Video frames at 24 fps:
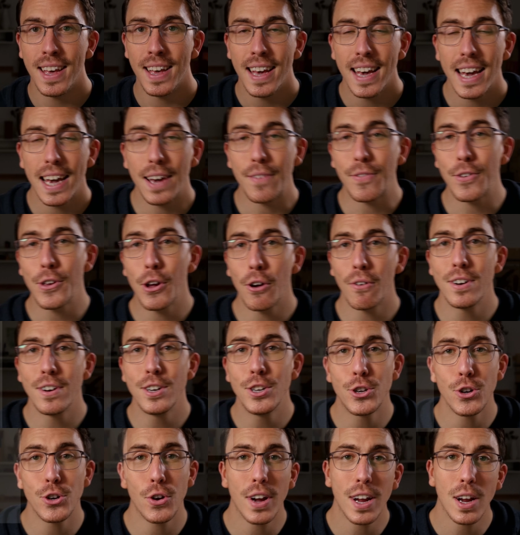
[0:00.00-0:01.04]
If you're
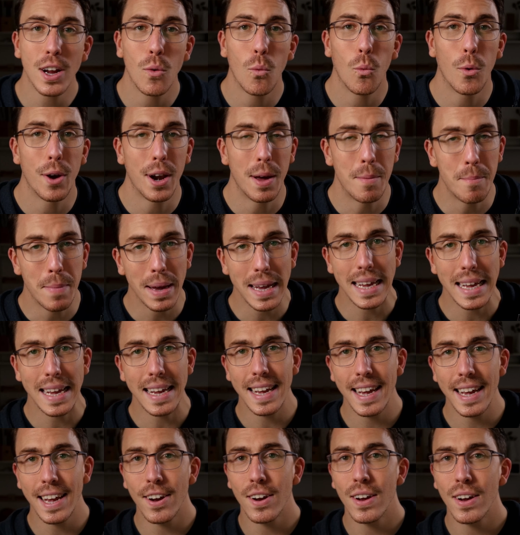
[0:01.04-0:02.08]
enjoying what I'm
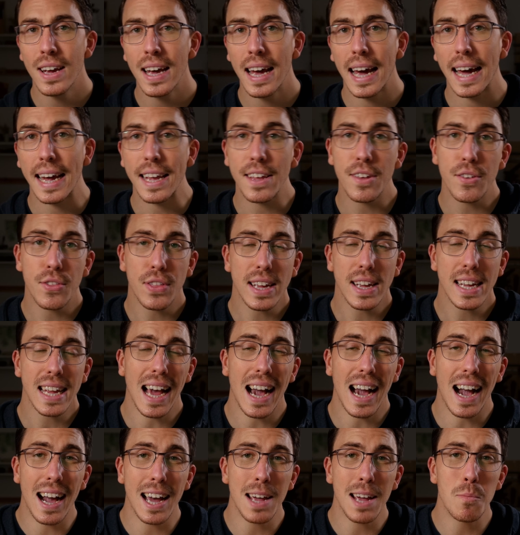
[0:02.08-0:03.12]
making here and you think
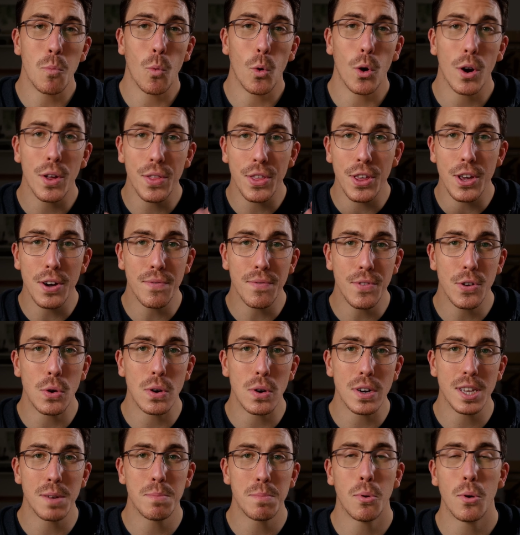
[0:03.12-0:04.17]
I'm worthy of your
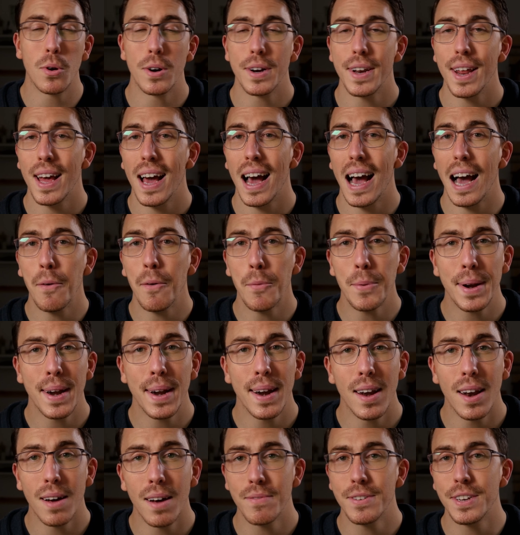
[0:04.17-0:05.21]
support, I would
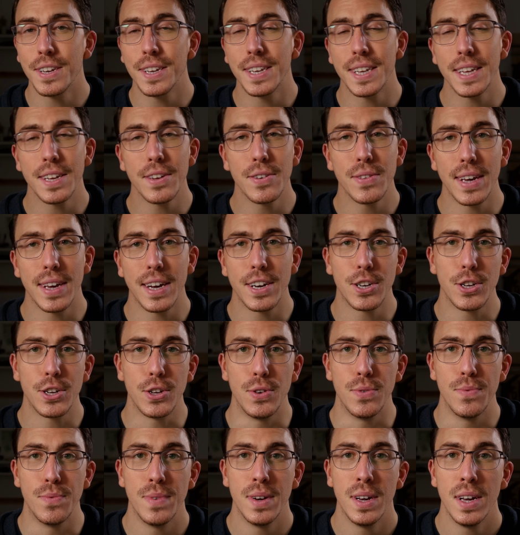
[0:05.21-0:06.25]
love to see you there
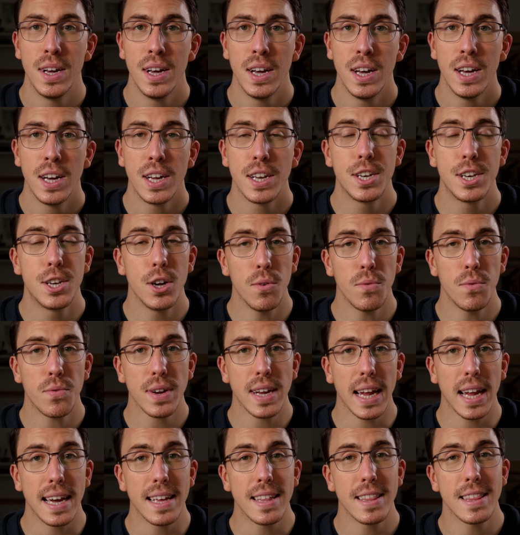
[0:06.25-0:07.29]
too. Don't
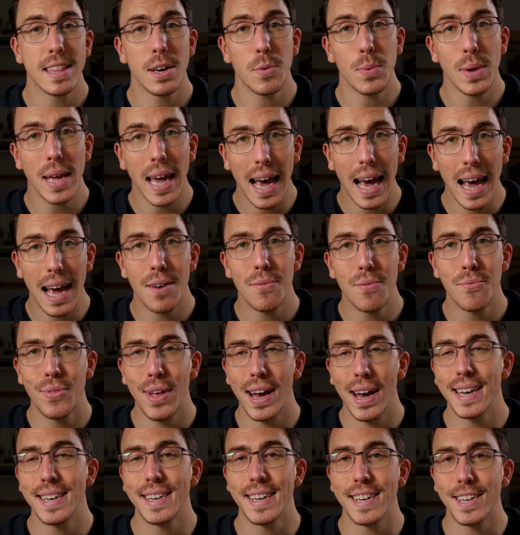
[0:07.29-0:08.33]
forget that we have
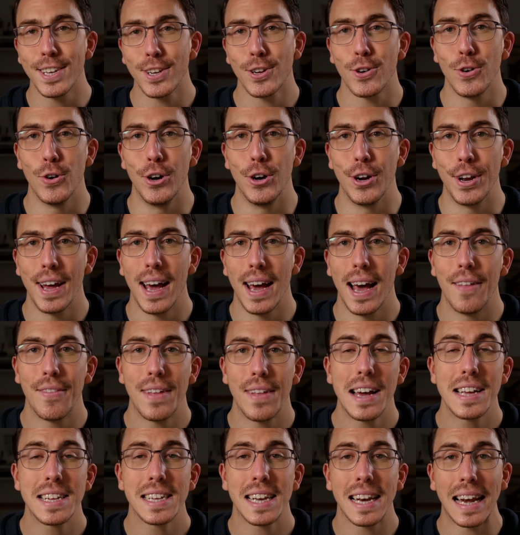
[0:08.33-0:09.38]
that Discord, and
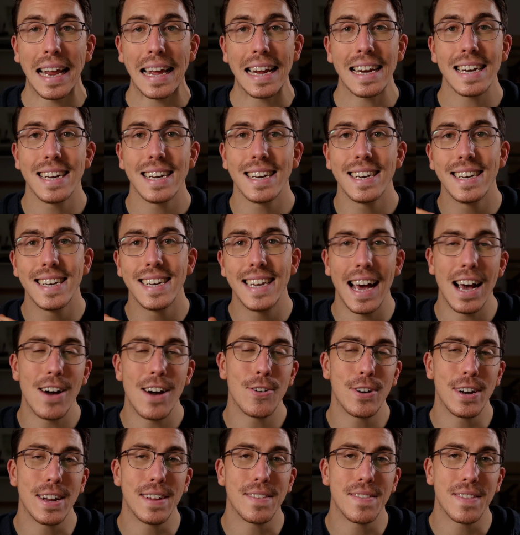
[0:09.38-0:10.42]
that is linked
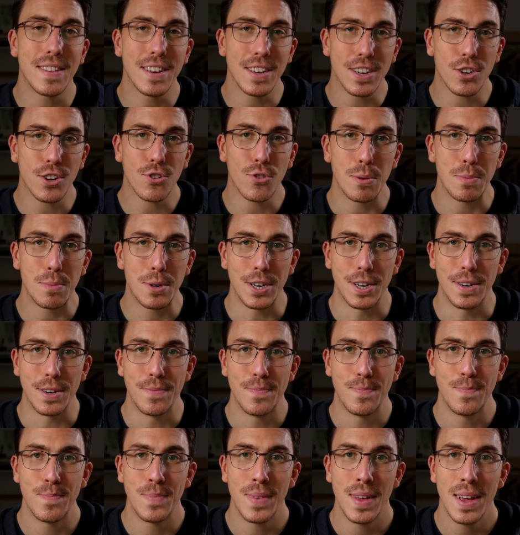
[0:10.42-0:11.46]
down in the description.
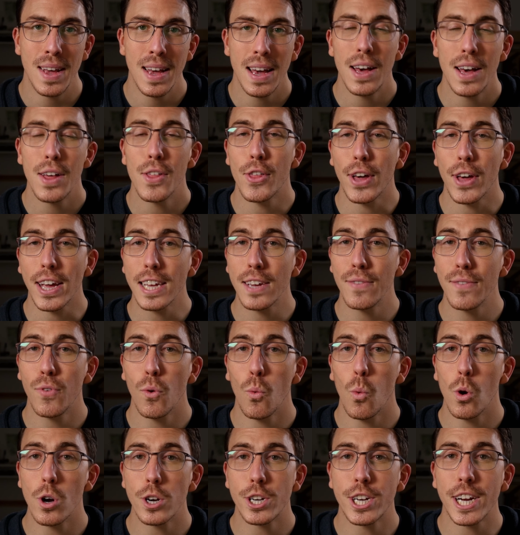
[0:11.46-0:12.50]
Thank you for
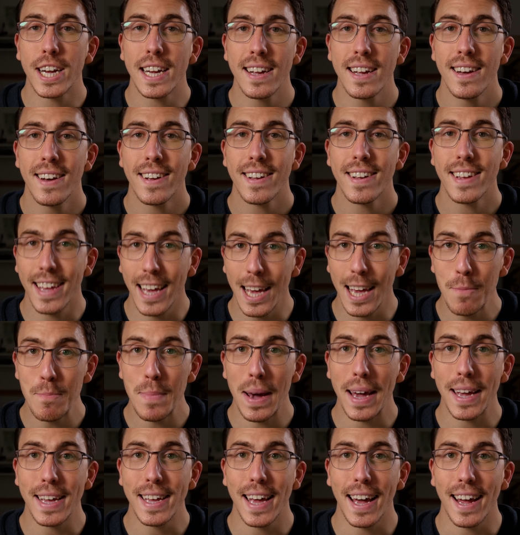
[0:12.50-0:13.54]
watching, keep
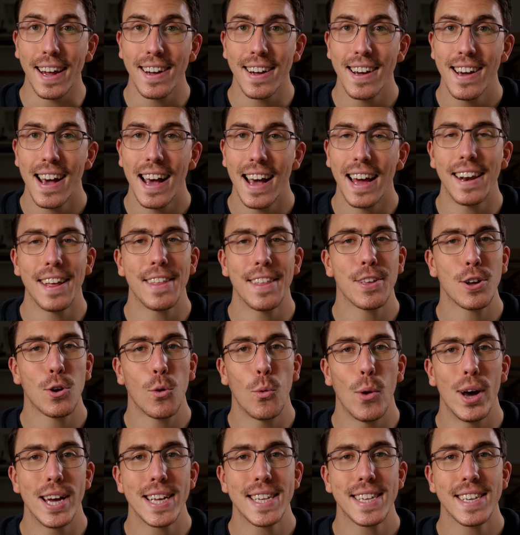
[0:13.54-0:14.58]
making, and let the
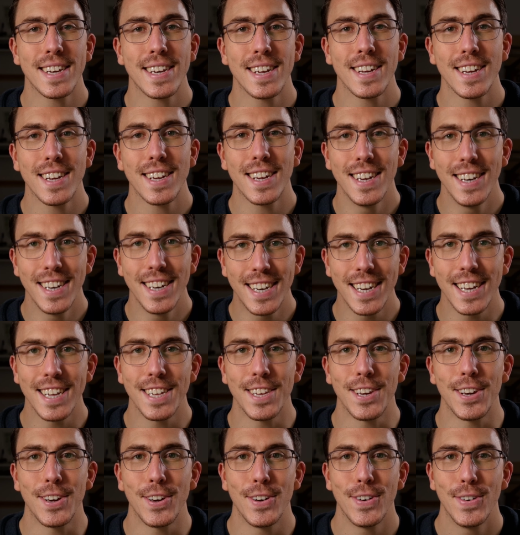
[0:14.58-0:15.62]
quest
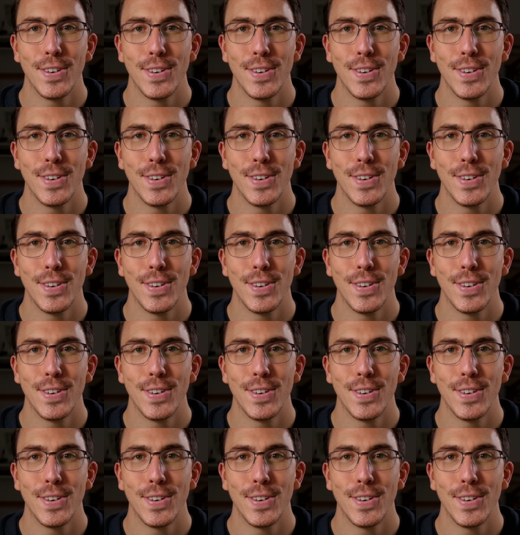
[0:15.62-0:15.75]
continue.